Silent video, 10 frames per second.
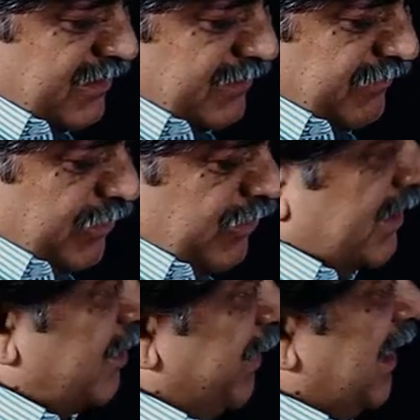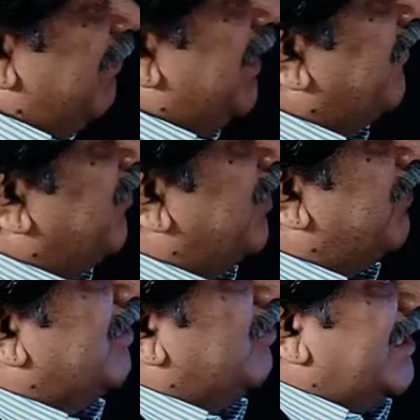So we do the triple labeling so that
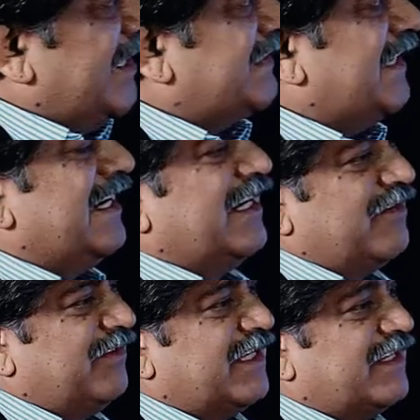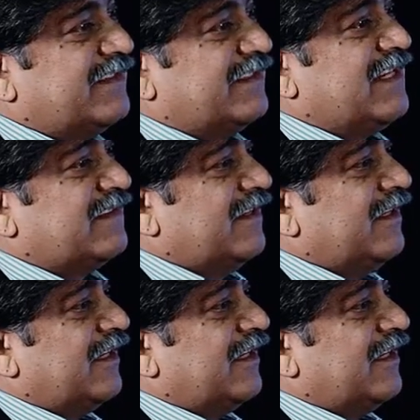we could understand that whether these cells,